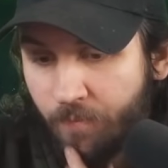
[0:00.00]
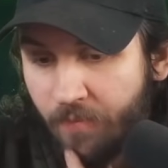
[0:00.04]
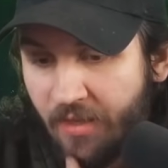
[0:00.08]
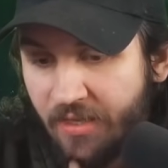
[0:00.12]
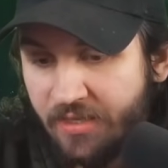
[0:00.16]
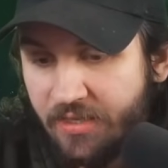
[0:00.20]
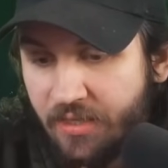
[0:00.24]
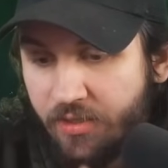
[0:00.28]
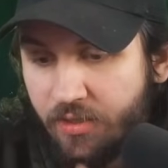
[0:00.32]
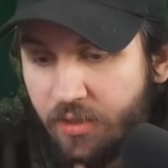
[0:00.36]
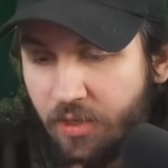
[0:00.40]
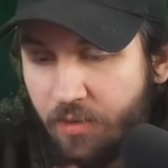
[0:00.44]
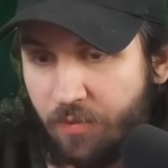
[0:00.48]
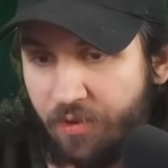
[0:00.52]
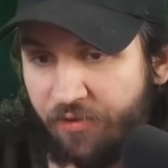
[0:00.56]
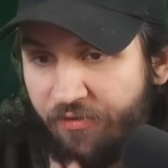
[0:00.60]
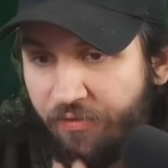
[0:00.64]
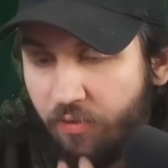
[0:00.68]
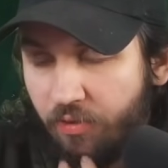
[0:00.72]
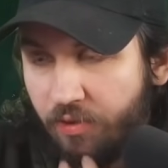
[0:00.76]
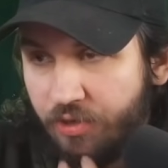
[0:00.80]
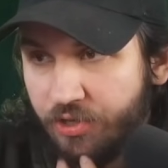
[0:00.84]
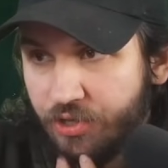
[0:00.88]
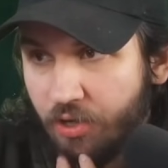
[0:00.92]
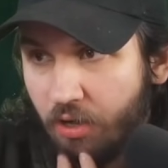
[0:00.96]
This is going to be
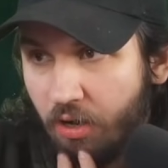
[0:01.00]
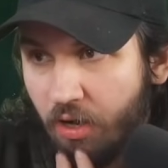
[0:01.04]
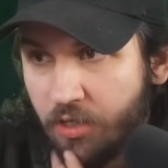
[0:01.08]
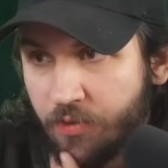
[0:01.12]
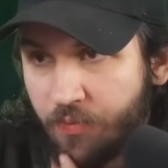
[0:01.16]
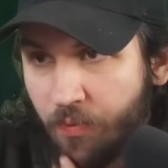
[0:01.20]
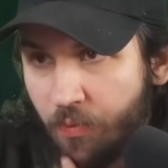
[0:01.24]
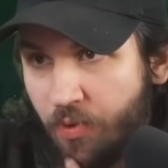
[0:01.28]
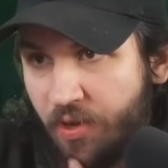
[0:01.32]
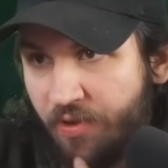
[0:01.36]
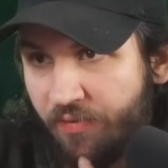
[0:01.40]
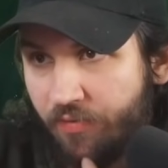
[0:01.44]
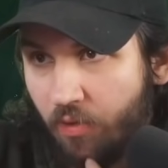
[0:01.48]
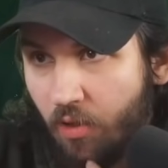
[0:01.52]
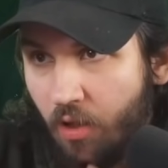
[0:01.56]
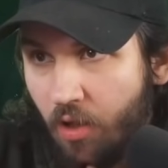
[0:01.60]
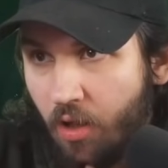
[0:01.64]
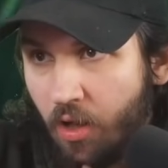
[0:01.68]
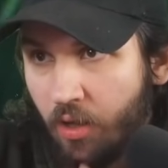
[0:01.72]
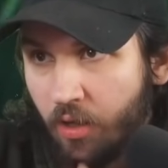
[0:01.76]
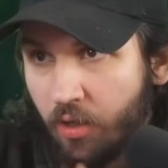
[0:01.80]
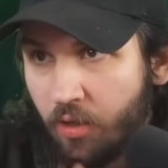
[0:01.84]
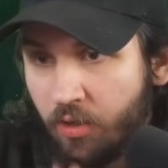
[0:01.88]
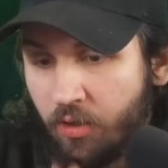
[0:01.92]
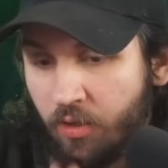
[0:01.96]
fully charged, but we have
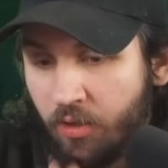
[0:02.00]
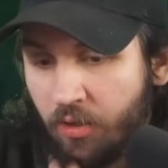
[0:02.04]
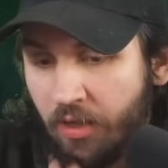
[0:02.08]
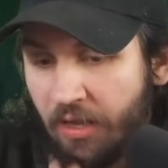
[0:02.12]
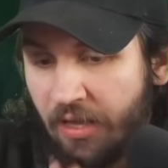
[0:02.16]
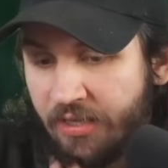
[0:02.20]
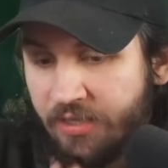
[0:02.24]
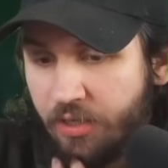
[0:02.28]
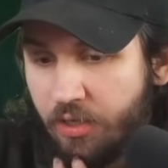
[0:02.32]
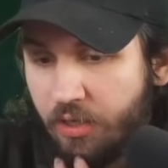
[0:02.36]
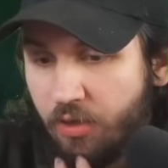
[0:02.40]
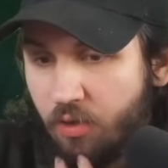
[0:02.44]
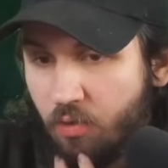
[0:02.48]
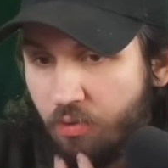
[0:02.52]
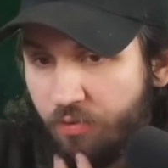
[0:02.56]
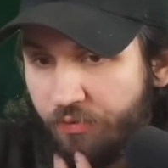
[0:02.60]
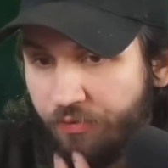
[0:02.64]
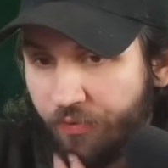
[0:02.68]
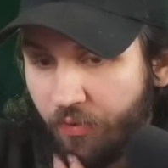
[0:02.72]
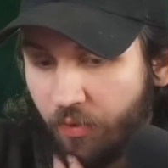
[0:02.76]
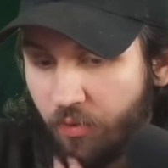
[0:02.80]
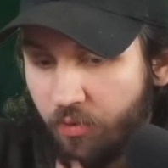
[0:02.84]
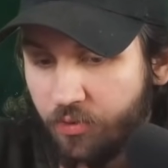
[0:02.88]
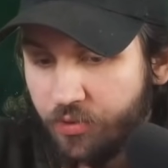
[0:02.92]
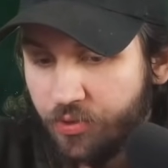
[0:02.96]
Log. Is he going to go
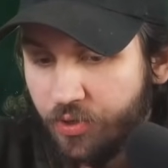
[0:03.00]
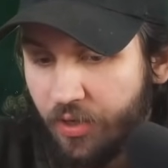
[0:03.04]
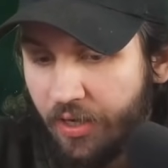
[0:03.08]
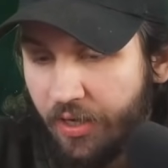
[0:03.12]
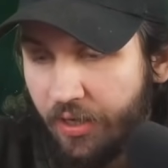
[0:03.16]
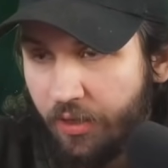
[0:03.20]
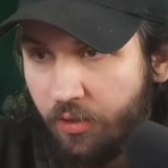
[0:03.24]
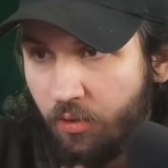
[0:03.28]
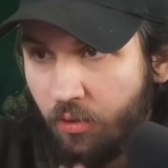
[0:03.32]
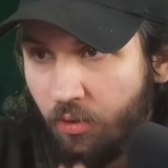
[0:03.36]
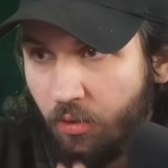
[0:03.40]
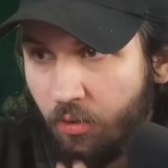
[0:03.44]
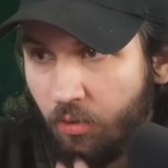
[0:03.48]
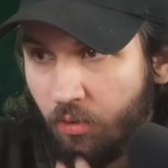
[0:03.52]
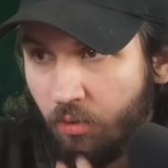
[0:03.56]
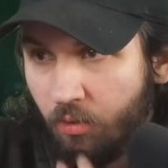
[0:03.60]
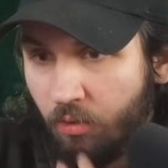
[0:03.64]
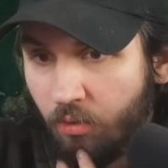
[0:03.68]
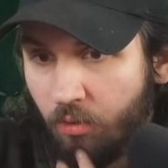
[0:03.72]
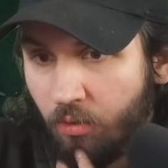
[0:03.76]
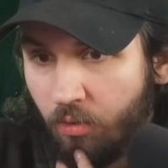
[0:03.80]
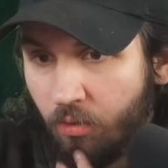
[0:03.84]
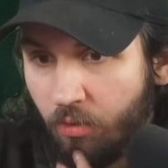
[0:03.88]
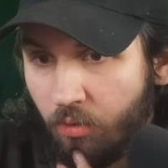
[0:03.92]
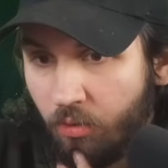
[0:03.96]
Inferno Dragon?
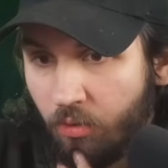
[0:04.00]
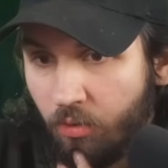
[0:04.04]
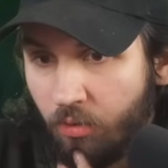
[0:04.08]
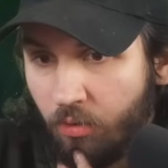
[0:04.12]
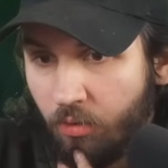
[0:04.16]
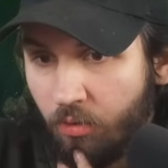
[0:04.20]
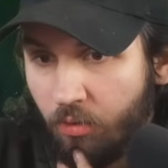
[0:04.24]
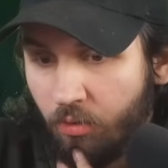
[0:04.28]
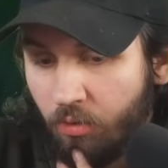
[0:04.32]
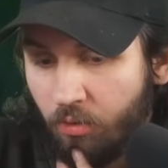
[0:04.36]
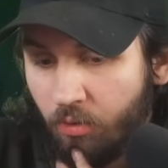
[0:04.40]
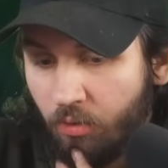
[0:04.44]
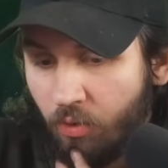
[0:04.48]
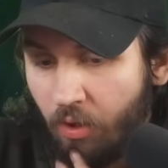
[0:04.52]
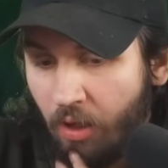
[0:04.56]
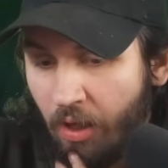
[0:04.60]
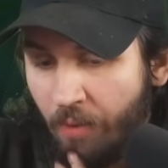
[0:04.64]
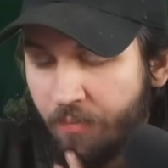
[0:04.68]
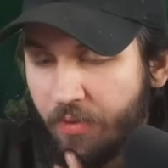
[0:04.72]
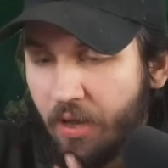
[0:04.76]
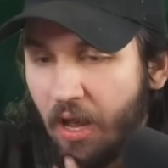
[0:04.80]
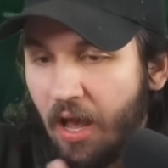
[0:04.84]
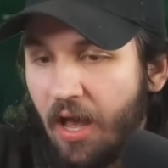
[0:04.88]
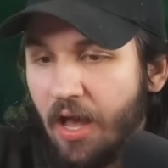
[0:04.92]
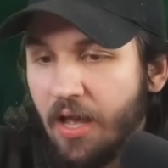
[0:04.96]

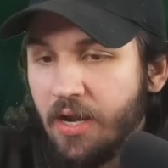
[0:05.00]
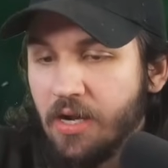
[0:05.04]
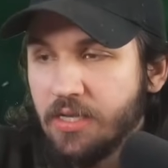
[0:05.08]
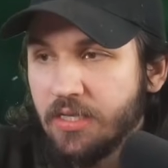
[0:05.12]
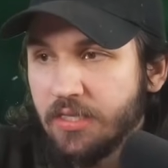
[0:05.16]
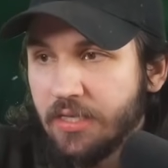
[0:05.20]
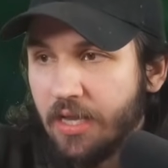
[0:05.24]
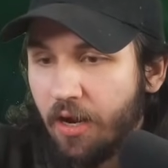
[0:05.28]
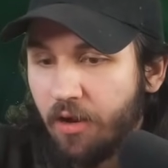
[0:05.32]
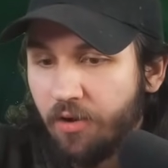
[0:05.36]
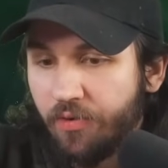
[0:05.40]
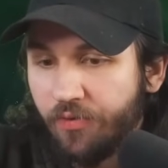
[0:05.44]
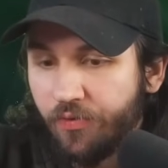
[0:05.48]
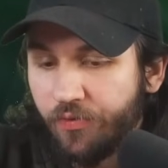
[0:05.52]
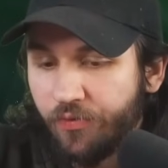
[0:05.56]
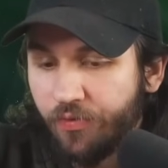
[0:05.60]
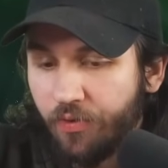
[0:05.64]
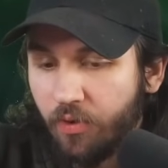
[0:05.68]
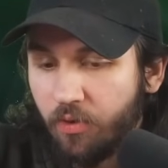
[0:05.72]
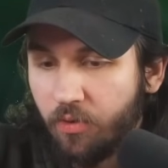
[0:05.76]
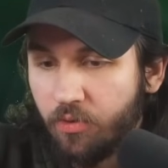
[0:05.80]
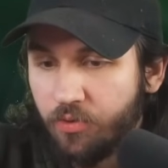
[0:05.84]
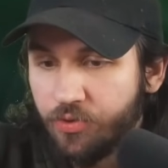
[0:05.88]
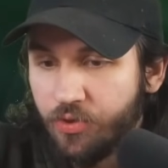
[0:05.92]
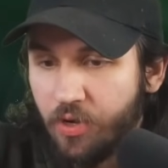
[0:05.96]
I'm kind of scared of
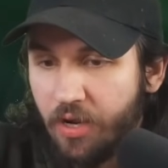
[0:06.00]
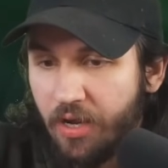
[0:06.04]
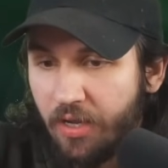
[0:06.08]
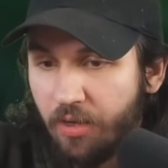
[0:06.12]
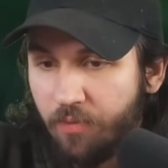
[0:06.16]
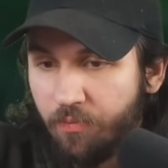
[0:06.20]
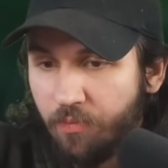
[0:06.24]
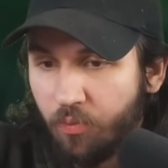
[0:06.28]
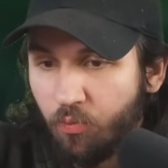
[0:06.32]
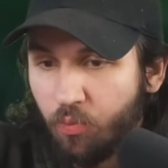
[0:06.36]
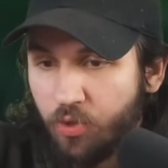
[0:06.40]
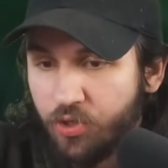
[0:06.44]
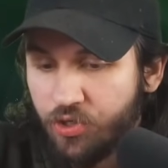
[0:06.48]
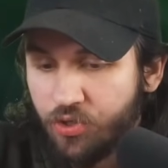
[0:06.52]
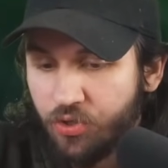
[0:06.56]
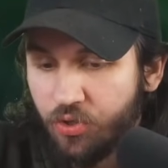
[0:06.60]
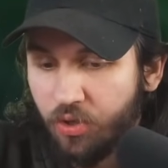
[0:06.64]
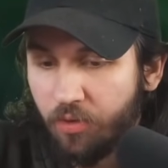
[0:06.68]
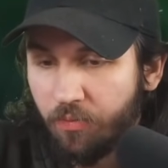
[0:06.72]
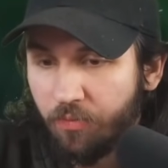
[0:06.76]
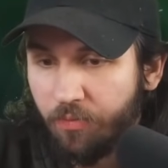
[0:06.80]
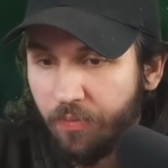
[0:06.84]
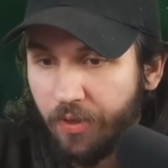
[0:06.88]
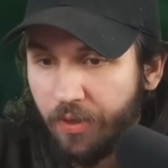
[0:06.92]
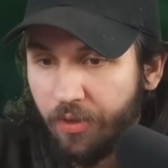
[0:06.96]
Inferno Dragon, but we
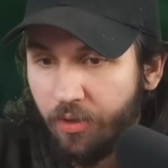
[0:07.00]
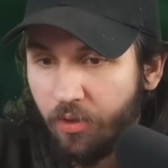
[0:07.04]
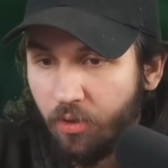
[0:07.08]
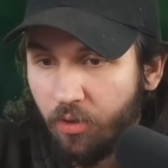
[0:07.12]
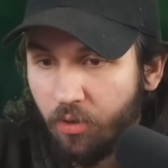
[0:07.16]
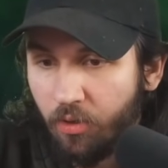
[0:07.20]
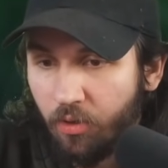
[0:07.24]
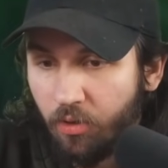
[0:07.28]
shouldn't be.